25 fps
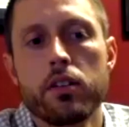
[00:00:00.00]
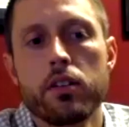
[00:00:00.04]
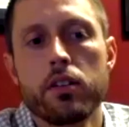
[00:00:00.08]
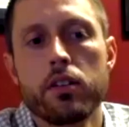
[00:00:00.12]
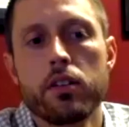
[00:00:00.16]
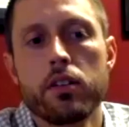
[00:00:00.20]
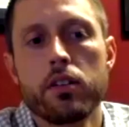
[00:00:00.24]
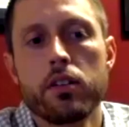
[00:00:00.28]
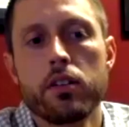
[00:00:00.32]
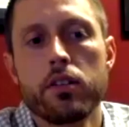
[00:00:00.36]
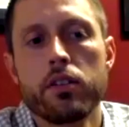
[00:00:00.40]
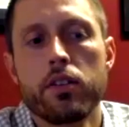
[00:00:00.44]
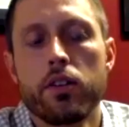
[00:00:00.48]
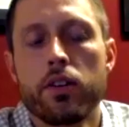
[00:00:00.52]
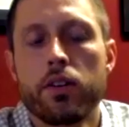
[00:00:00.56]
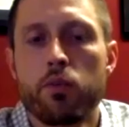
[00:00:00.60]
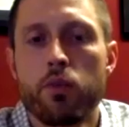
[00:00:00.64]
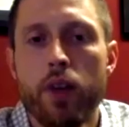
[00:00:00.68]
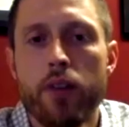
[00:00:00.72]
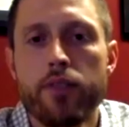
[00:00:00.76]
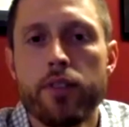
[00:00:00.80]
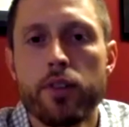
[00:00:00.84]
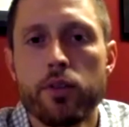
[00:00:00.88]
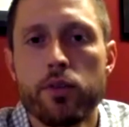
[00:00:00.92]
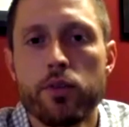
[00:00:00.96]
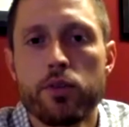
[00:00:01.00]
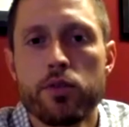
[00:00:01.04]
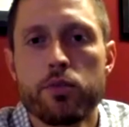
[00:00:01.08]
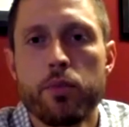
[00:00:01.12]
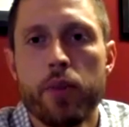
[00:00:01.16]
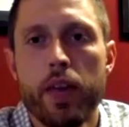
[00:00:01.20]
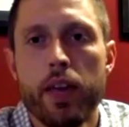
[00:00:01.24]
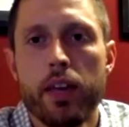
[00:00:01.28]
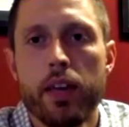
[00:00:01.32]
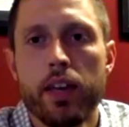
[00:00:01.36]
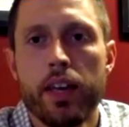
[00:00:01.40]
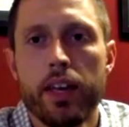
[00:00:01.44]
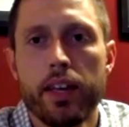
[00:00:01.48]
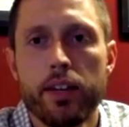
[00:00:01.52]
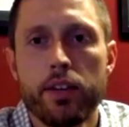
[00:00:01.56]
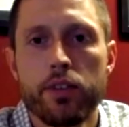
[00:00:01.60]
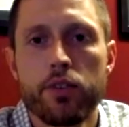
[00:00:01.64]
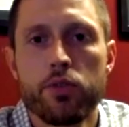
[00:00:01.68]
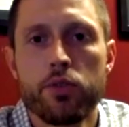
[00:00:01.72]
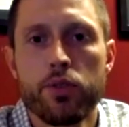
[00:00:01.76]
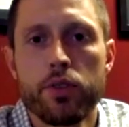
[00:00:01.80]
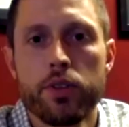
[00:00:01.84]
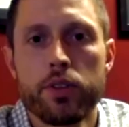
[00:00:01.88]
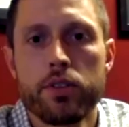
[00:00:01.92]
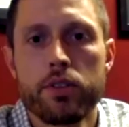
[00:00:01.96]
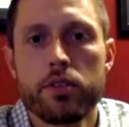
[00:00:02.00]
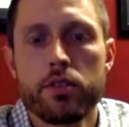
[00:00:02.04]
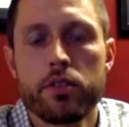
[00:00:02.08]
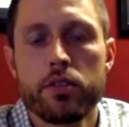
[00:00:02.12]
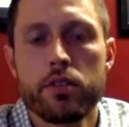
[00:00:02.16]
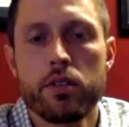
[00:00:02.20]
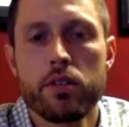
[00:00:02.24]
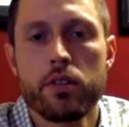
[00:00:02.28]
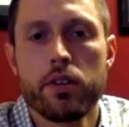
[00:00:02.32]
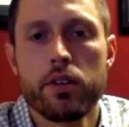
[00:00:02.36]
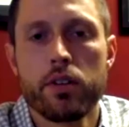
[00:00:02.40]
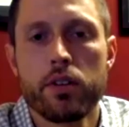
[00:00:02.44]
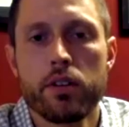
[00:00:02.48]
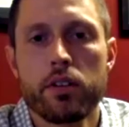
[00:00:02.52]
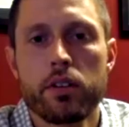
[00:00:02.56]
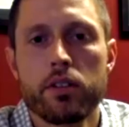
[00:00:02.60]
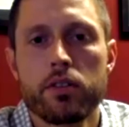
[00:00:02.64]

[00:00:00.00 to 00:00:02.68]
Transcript: revenues may increase during